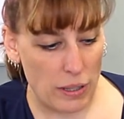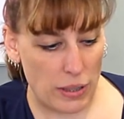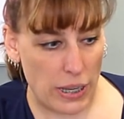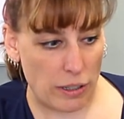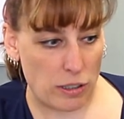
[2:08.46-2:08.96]

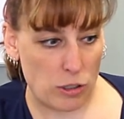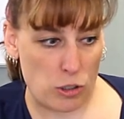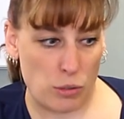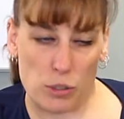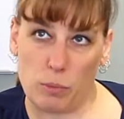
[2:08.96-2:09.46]
that
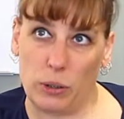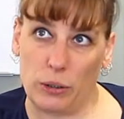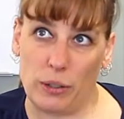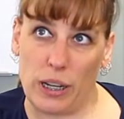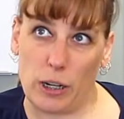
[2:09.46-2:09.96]
students will
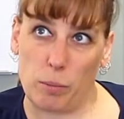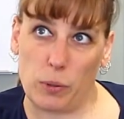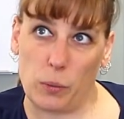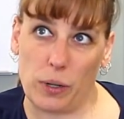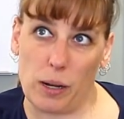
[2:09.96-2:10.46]
learn how to
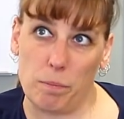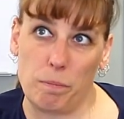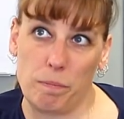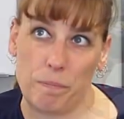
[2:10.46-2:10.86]
program